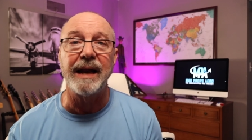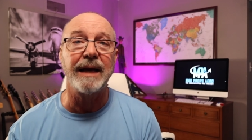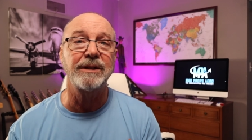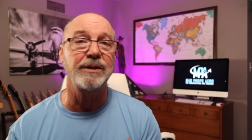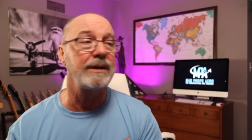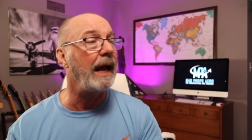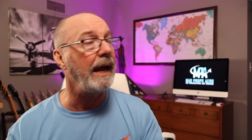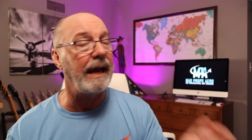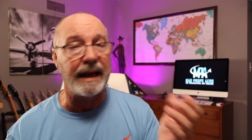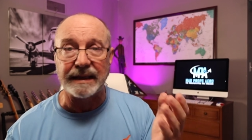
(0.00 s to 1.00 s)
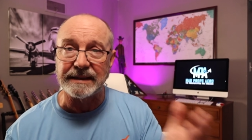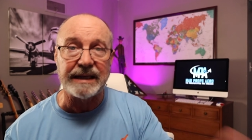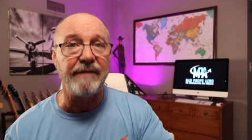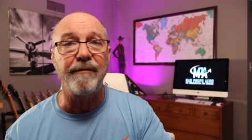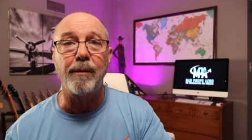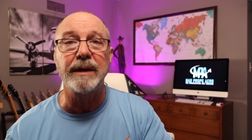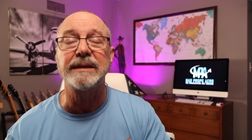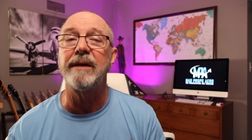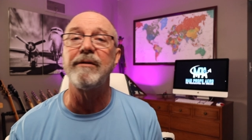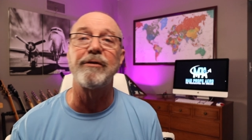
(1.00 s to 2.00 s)
next day and a
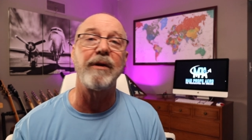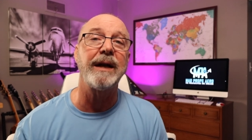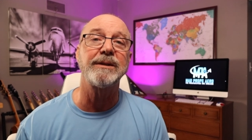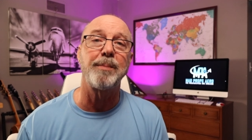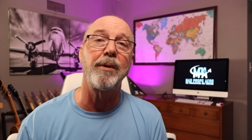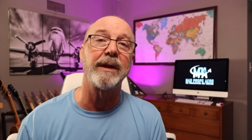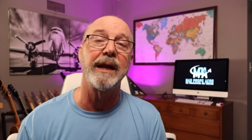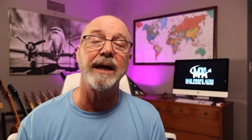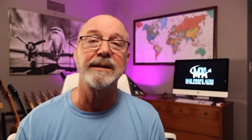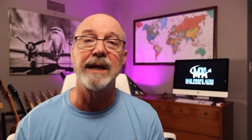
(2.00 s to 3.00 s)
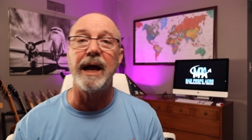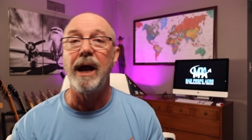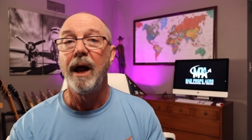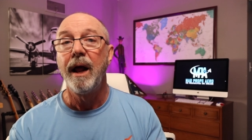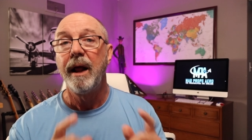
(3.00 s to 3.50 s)
C-47 transport the next day.